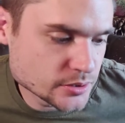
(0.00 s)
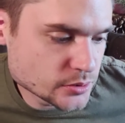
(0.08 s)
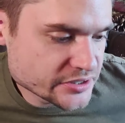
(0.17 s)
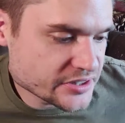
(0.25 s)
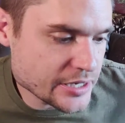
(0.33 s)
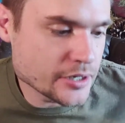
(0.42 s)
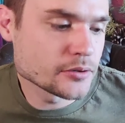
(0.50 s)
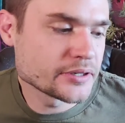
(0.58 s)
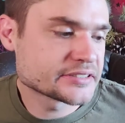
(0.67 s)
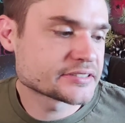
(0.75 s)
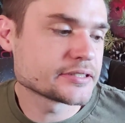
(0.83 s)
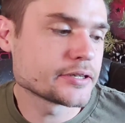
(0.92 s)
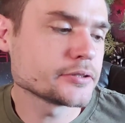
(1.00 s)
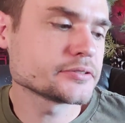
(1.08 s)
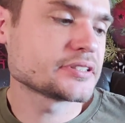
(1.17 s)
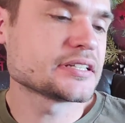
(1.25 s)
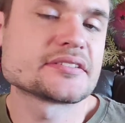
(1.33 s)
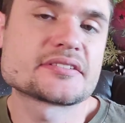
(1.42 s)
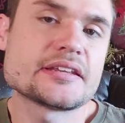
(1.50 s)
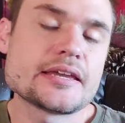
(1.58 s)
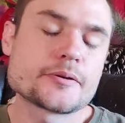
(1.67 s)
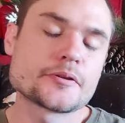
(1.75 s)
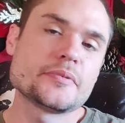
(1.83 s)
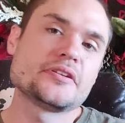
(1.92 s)
with Aurawest Tarot, and
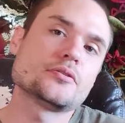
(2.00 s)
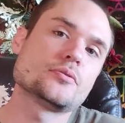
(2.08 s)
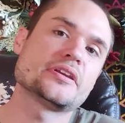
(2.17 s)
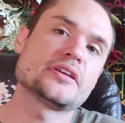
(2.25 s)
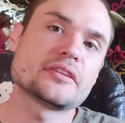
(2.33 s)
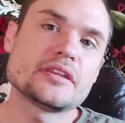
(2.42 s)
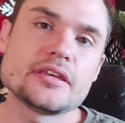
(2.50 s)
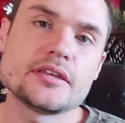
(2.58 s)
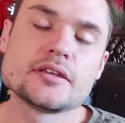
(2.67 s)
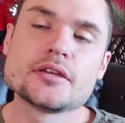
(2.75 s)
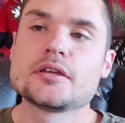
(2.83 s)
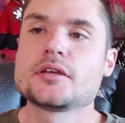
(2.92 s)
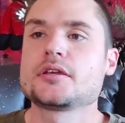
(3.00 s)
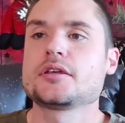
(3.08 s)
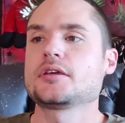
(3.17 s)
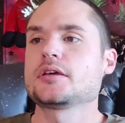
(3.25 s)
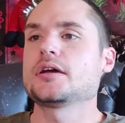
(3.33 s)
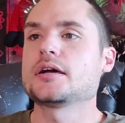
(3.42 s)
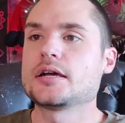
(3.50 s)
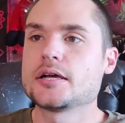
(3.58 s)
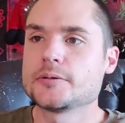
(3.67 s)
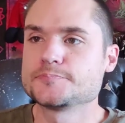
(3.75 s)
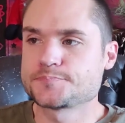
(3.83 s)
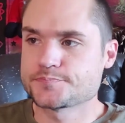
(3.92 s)
today I'm going to be doing the
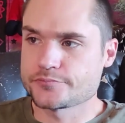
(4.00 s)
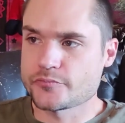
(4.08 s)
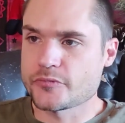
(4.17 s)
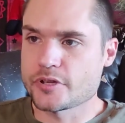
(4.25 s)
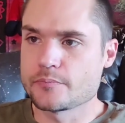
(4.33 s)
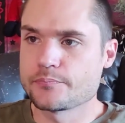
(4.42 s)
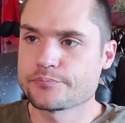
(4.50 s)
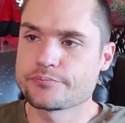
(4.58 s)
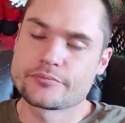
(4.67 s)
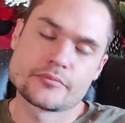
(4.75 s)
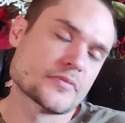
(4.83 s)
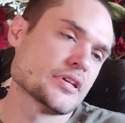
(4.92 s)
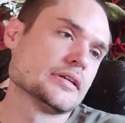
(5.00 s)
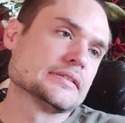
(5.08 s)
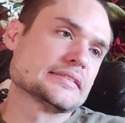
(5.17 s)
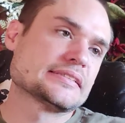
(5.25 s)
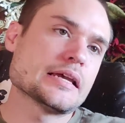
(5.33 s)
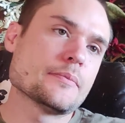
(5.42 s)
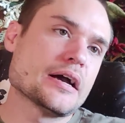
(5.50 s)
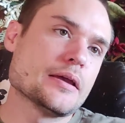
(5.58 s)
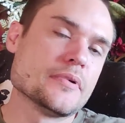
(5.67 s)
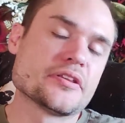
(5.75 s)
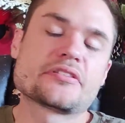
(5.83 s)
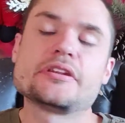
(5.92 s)
um,
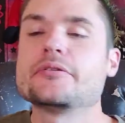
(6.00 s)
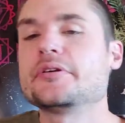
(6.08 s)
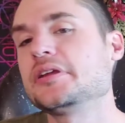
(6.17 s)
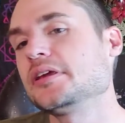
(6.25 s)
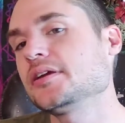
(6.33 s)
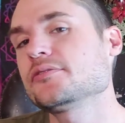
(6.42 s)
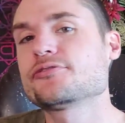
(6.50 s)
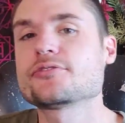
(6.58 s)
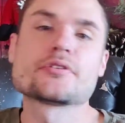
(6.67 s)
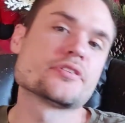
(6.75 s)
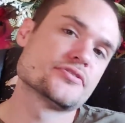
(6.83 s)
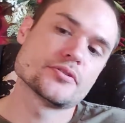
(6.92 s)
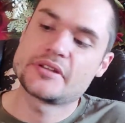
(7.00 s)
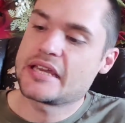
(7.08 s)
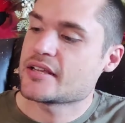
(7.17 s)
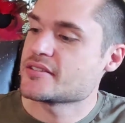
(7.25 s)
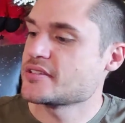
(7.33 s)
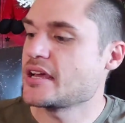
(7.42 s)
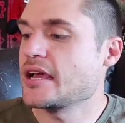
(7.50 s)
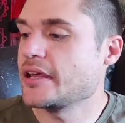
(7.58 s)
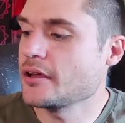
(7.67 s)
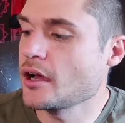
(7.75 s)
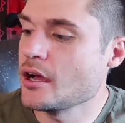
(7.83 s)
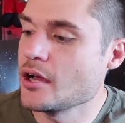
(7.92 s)
semi-monthly reading for the zodiac
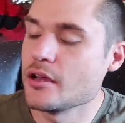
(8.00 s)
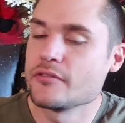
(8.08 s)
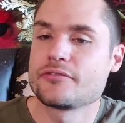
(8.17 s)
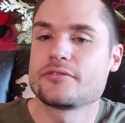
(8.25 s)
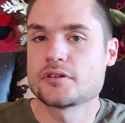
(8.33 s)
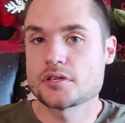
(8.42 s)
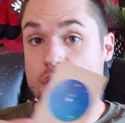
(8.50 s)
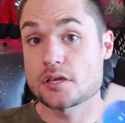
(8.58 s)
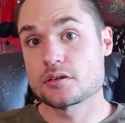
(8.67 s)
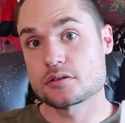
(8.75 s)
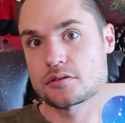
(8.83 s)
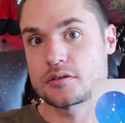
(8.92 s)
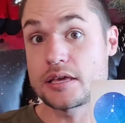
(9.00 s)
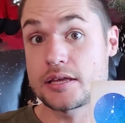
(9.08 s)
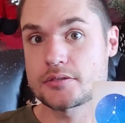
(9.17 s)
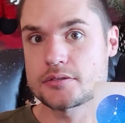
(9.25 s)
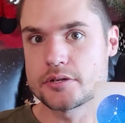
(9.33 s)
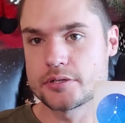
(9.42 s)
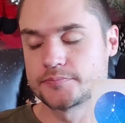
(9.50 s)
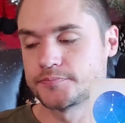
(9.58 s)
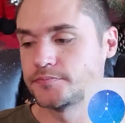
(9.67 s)
sign of Cancer.